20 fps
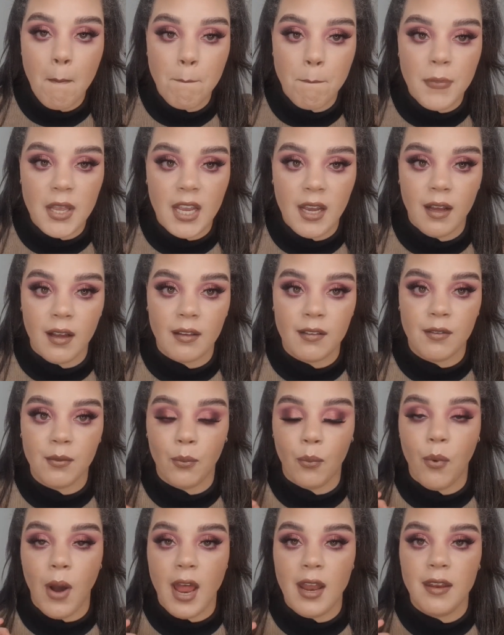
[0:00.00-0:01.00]
Because
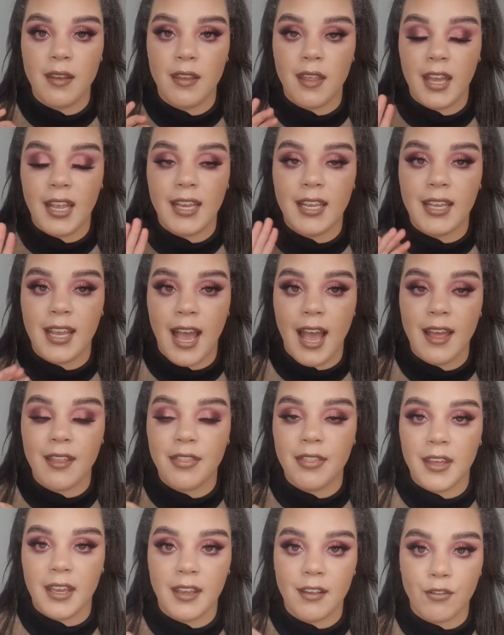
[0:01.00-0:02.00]
when they get
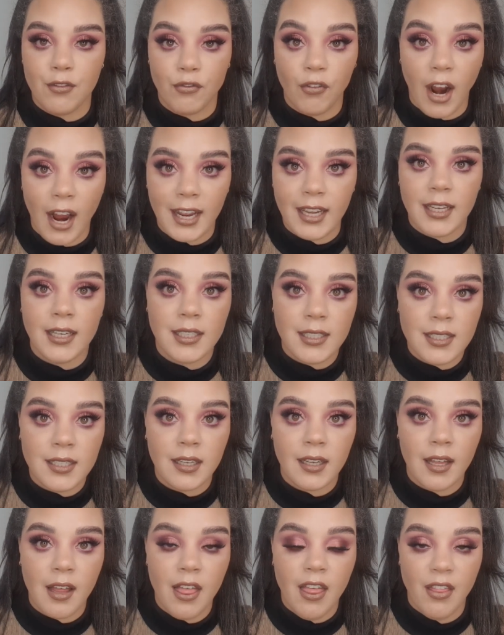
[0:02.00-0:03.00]
things right,
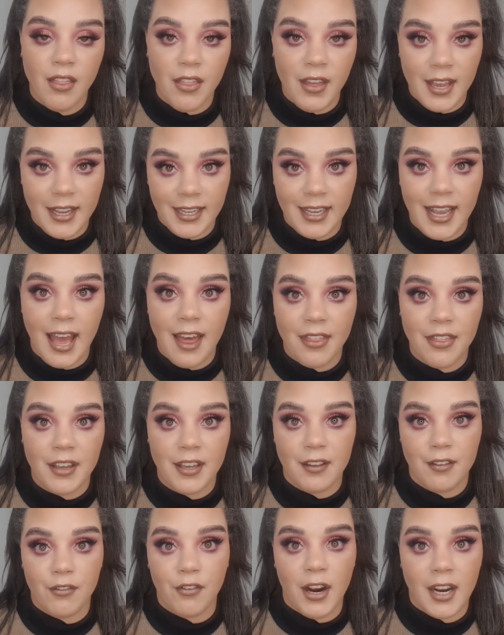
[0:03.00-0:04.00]
they get
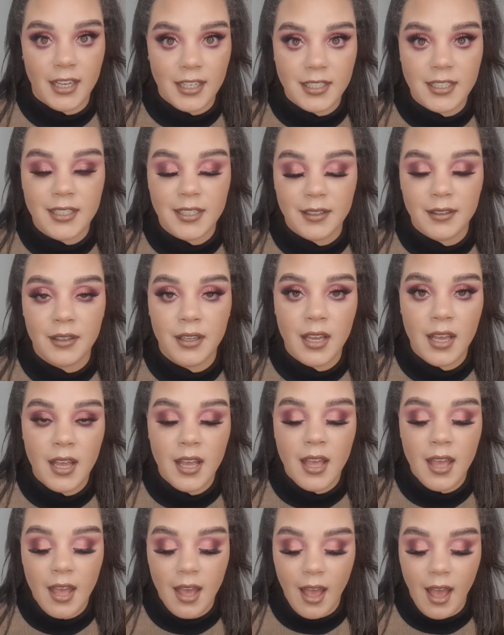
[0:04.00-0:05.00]
things right.
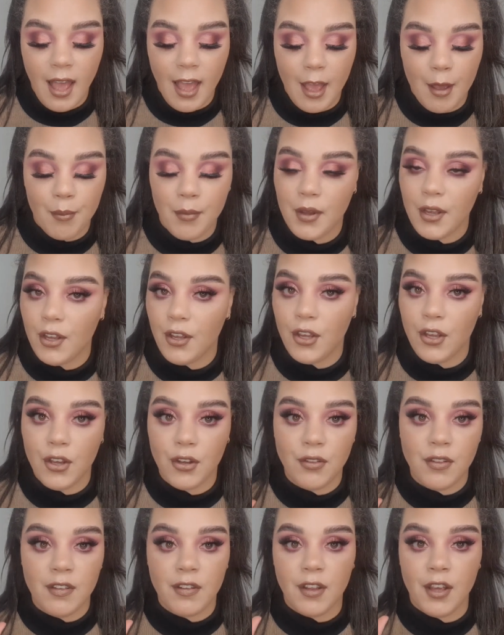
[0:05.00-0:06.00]

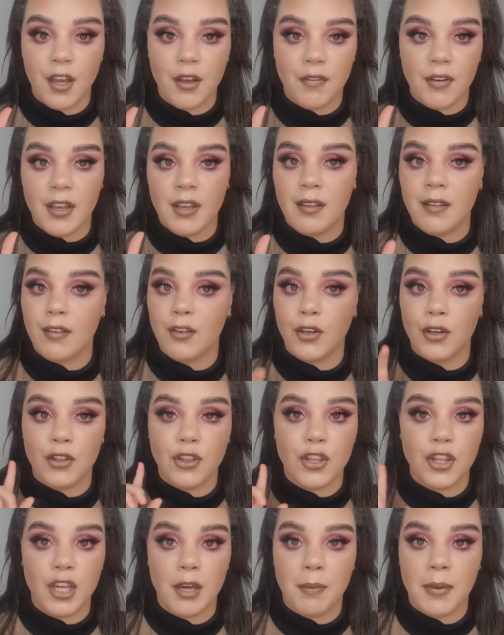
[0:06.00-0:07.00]
Good service, good
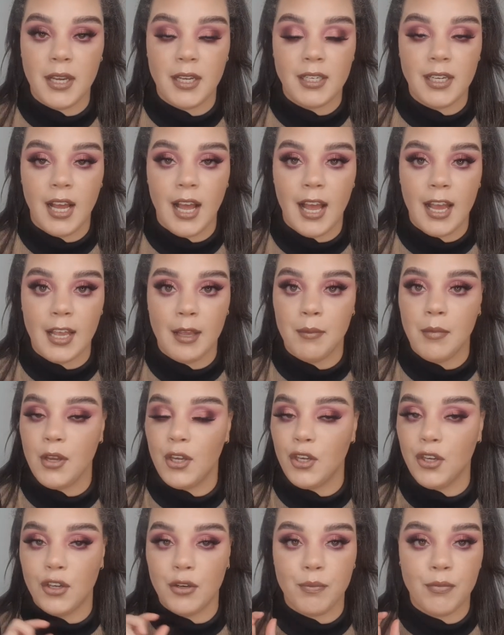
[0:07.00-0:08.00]
shipping time,
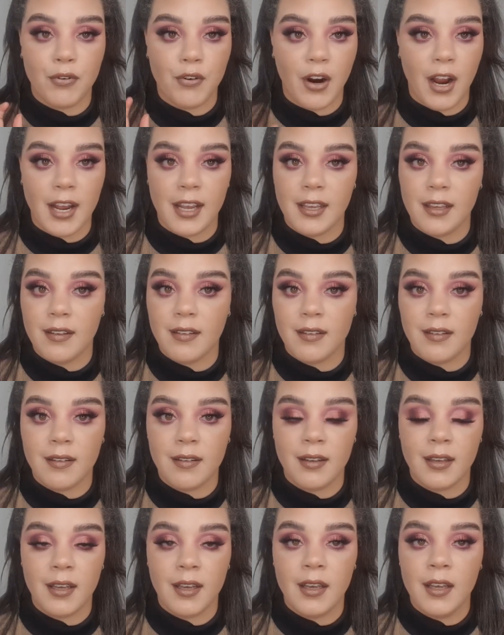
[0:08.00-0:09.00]
good price,
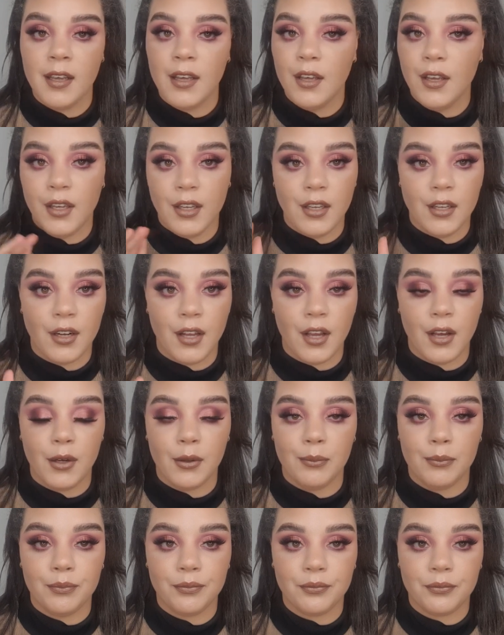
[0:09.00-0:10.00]
you
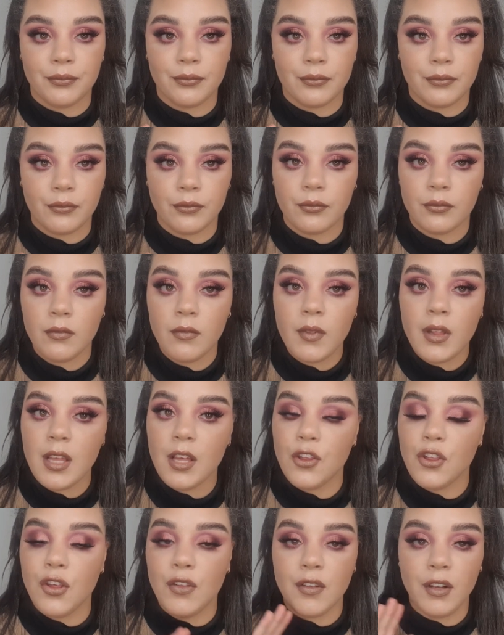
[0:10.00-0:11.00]
know.
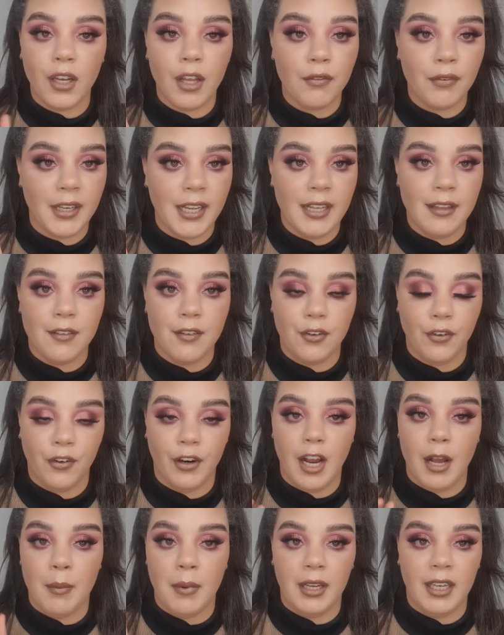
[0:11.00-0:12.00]
She's a lovely
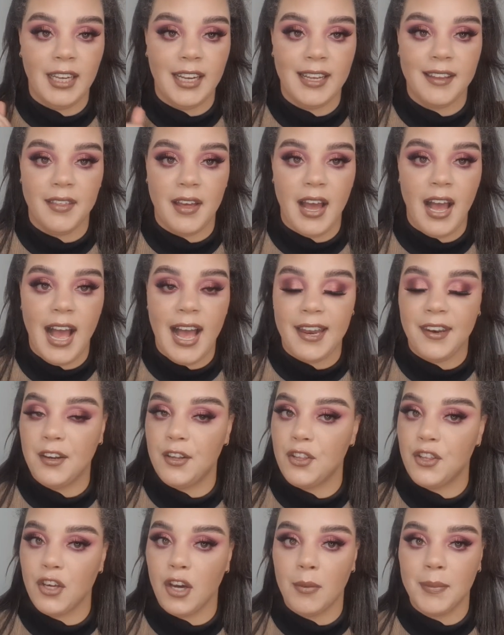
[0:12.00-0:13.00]
Instagram, I'll link that and her
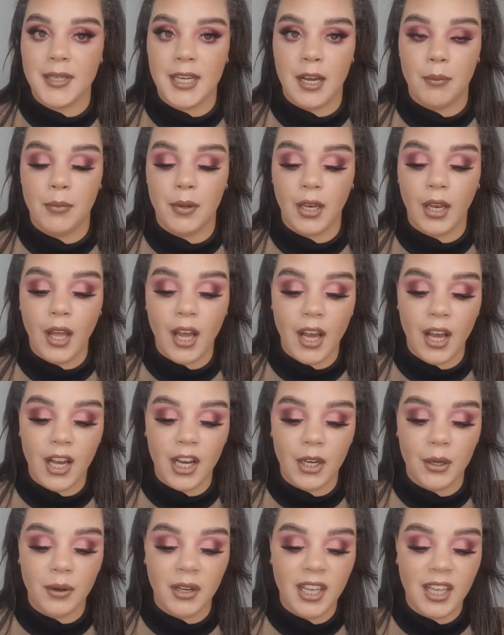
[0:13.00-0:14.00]
shop down
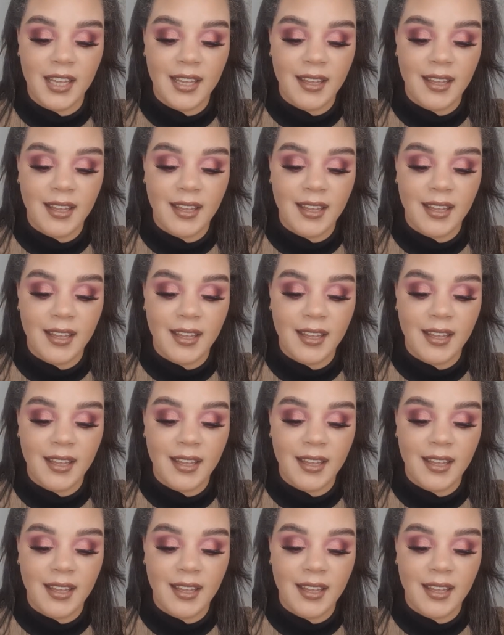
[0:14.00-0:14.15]
below.